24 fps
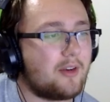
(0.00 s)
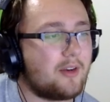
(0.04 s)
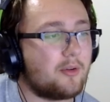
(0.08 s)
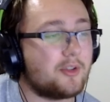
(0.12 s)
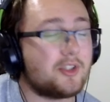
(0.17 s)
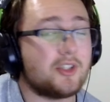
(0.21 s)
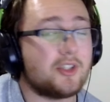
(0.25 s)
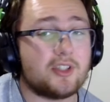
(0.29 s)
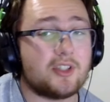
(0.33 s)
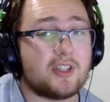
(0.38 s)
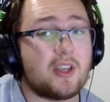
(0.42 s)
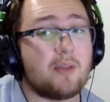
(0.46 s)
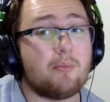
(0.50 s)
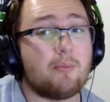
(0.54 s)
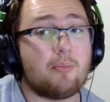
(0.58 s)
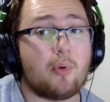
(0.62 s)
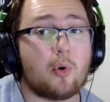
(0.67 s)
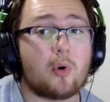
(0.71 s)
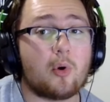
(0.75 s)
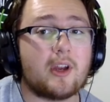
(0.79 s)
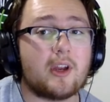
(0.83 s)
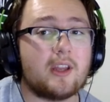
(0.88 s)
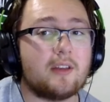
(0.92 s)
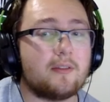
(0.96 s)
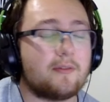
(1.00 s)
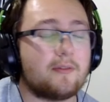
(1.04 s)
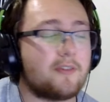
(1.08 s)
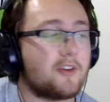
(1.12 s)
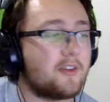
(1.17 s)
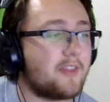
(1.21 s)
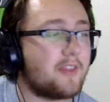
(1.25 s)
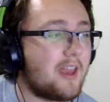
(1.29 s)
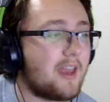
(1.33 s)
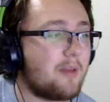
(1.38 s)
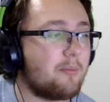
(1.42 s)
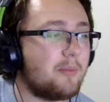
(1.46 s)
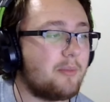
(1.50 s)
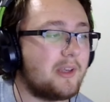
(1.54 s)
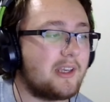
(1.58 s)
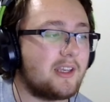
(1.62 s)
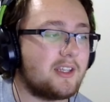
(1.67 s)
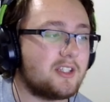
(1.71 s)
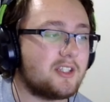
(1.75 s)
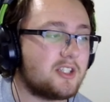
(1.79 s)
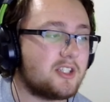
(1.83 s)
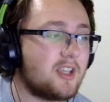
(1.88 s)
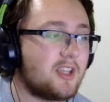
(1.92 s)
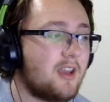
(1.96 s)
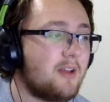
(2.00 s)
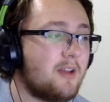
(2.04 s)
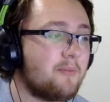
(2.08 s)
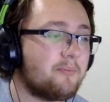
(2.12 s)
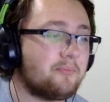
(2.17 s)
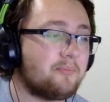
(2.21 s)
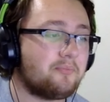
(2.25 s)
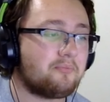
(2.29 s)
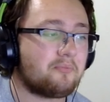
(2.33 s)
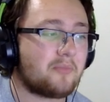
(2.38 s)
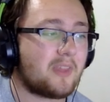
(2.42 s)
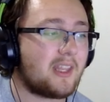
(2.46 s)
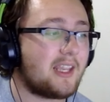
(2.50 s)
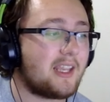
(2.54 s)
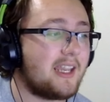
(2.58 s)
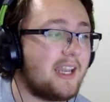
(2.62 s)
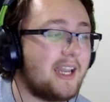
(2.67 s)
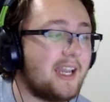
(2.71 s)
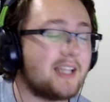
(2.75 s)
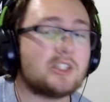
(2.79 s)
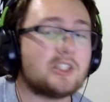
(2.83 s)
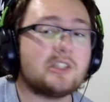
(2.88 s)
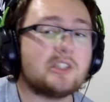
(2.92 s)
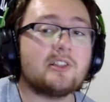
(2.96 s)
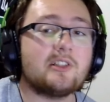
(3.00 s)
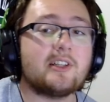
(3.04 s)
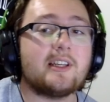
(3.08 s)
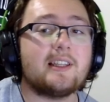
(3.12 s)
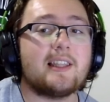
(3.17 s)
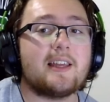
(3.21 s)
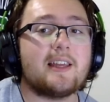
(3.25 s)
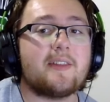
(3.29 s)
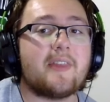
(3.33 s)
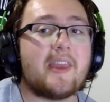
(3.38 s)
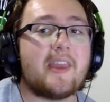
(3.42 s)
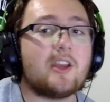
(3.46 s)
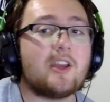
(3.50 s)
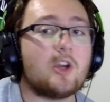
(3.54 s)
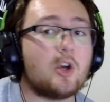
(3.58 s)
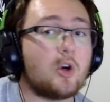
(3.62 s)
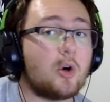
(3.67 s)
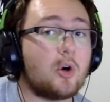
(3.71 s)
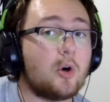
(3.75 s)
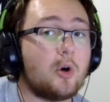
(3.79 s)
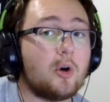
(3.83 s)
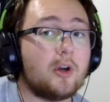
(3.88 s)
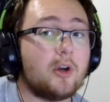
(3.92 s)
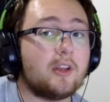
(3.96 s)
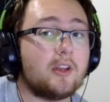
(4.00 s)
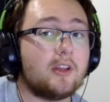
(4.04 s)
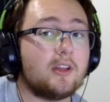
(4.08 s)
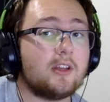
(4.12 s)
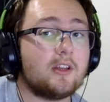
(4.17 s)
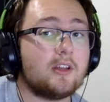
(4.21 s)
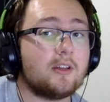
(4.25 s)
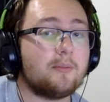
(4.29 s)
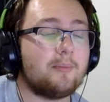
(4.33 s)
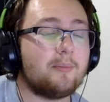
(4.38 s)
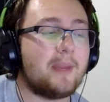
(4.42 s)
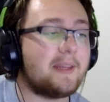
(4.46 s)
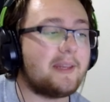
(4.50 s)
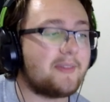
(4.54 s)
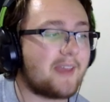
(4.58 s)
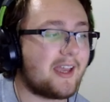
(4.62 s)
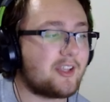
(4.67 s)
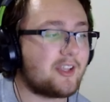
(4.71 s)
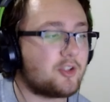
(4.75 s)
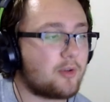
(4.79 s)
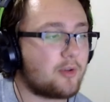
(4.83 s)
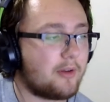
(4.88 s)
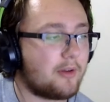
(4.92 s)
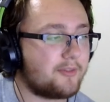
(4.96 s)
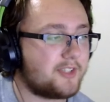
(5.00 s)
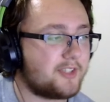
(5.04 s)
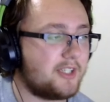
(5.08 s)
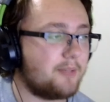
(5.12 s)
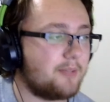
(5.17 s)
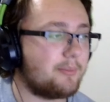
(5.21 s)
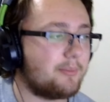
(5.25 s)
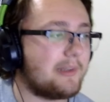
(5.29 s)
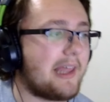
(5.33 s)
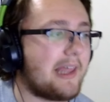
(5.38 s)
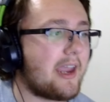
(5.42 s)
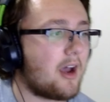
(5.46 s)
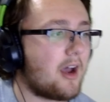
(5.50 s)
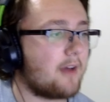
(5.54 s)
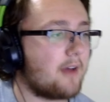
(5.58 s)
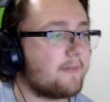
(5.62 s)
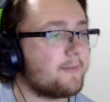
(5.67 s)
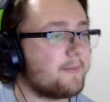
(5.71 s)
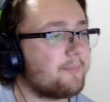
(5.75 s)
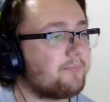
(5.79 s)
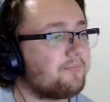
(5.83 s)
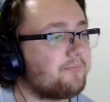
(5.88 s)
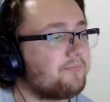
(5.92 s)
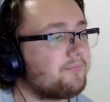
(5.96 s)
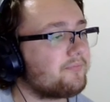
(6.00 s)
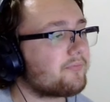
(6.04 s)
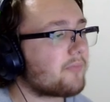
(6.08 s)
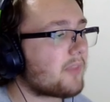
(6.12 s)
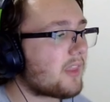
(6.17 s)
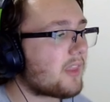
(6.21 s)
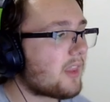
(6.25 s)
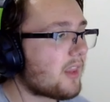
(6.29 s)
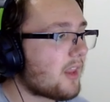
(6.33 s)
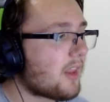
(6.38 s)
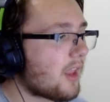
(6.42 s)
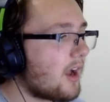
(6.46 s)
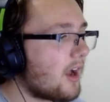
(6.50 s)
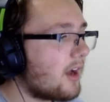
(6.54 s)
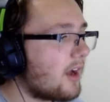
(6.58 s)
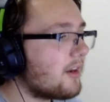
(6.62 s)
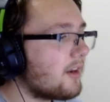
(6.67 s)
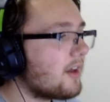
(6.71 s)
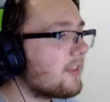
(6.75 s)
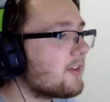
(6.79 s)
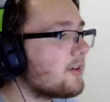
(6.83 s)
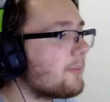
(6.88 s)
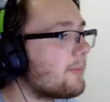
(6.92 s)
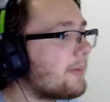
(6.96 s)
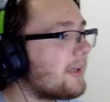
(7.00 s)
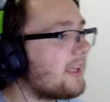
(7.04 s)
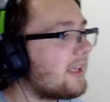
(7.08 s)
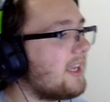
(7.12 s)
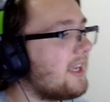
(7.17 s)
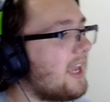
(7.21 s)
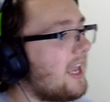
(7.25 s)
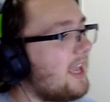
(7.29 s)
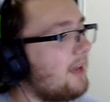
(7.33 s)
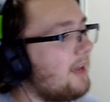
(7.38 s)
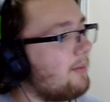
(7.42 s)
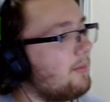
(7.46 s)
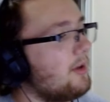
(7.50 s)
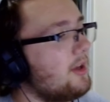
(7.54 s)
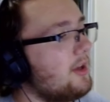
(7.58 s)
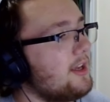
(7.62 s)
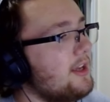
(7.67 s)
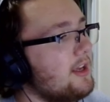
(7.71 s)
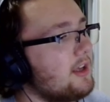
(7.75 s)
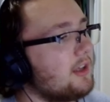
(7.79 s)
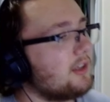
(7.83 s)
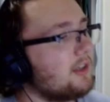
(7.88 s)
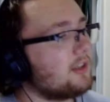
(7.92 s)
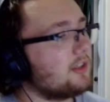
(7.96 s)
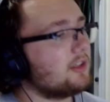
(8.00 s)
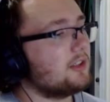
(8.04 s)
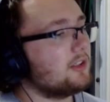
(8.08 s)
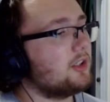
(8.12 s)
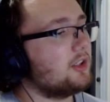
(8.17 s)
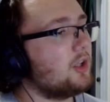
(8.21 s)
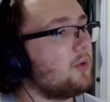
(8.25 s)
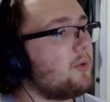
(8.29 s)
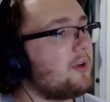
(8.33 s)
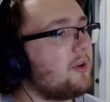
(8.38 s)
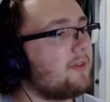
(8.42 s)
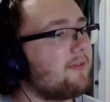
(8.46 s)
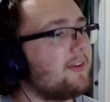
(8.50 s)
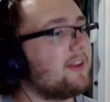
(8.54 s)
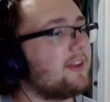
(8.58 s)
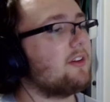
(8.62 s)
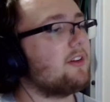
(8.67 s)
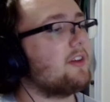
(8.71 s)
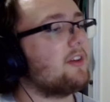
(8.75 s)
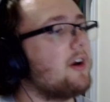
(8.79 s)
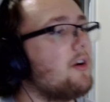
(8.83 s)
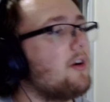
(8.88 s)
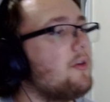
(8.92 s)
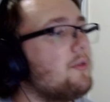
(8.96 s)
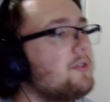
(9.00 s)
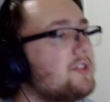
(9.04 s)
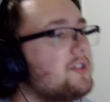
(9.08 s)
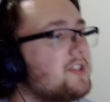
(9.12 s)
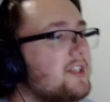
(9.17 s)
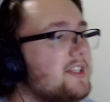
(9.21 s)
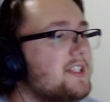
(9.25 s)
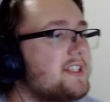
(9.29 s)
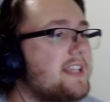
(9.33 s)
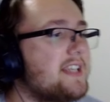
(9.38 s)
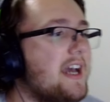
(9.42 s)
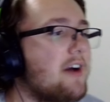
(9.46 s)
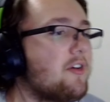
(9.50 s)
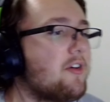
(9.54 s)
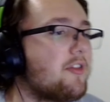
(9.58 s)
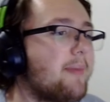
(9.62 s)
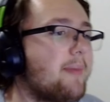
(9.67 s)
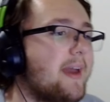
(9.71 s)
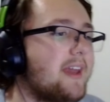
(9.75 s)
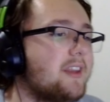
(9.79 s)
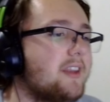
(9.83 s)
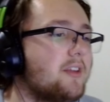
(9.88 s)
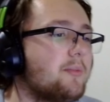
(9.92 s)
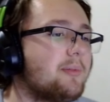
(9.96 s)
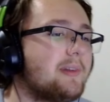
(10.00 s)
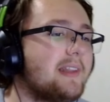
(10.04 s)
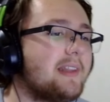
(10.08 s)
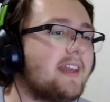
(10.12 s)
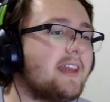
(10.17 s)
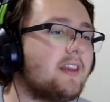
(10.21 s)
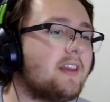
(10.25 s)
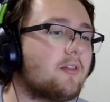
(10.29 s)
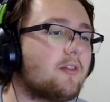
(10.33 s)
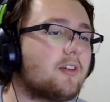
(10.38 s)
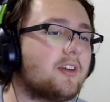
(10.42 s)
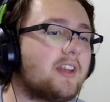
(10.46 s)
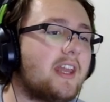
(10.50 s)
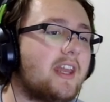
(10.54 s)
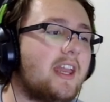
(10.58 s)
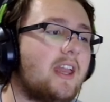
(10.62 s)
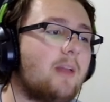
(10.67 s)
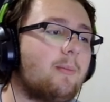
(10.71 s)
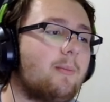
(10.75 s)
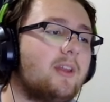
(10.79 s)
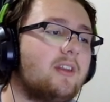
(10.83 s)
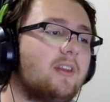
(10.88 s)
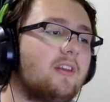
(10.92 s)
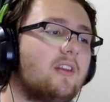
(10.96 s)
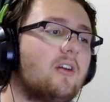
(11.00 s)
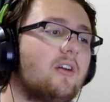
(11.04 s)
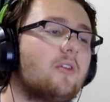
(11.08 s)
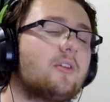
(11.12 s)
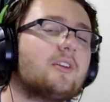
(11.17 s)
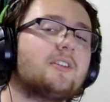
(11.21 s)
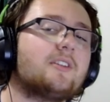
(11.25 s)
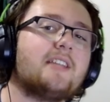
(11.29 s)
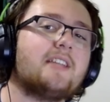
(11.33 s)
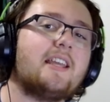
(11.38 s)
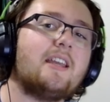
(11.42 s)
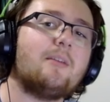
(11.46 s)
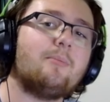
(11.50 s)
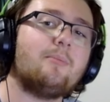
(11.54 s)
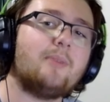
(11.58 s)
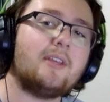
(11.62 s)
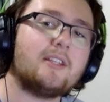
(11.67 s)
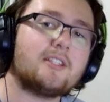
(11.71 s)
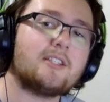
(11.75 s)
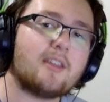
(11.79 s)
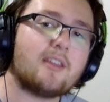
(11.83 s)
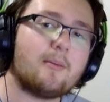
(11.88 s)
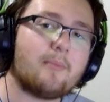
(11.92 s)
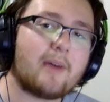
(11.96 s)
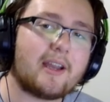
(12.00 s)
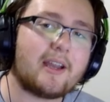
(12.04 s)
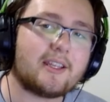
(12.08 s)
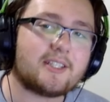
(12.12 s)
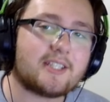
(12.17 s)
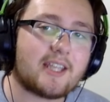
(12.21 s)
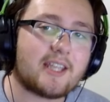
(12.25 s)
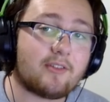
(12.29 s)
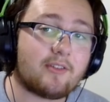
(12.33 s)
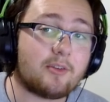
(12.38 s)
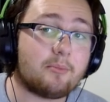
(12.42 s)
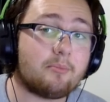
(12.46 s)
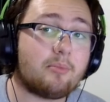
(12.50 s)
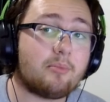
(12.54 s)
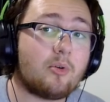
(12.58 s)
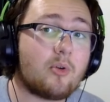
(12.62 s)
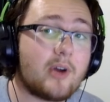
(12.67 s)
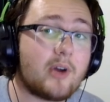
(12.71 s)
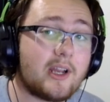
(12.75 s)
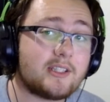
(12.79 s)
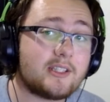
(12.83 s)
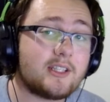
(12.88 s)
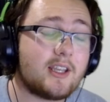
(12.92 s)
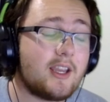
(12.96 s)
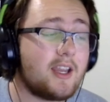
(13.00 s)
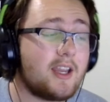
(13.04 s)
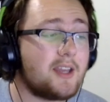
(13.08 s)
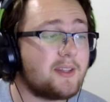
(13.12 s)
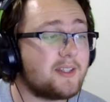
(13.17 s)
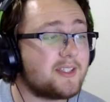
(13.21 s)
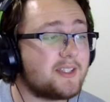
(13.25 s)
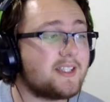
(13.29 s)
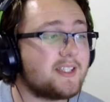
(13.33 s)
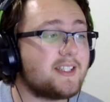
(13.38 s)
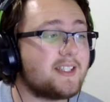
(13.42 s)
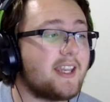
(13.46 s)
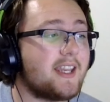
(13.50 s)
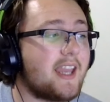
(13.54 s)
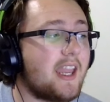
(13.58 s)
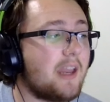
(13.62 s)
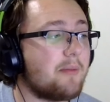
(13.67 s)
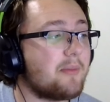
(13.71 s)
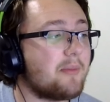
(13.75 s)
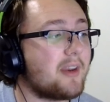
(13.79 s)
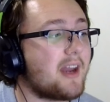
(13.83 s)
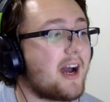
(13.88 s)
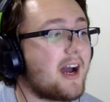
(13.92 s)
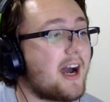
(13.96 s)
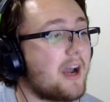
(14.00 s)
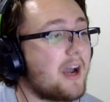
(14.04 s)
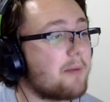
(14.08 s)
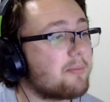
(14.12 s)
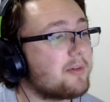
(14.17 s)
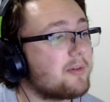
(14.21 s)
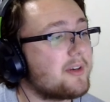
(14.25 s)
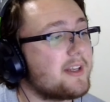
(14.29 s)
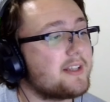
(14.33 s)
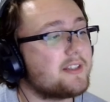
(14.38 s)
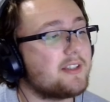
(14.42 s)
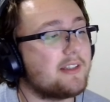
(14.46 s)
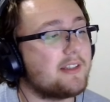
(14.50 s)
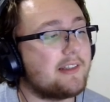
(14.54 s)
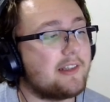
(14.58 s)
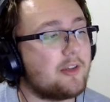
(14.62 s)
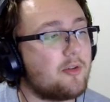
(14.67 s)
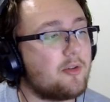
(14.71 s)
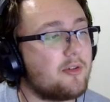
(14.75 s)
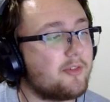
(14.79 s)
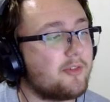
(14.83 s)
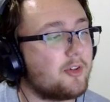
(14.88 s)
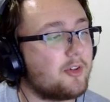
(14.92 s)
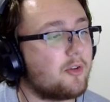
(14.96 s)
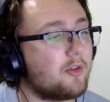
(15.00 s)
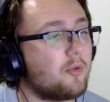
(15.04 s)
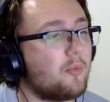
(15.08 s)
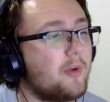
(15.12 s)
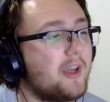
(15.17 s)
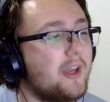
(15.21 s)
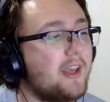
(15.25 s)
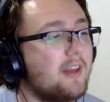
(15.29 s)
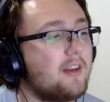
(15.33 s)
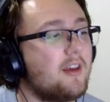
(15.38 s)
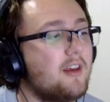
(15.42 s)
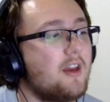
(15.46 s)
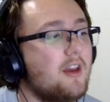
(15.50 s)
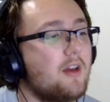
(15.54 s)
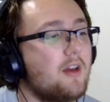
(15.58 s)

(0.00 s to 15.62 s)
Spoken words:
which is important for them because it's looking like they could make that 12-team playoff. Another big game. Louisville goes to South Bend to play Notre Dame, and Notre Dame beats them by 7 points. This is a game that I predicted Louisville to win,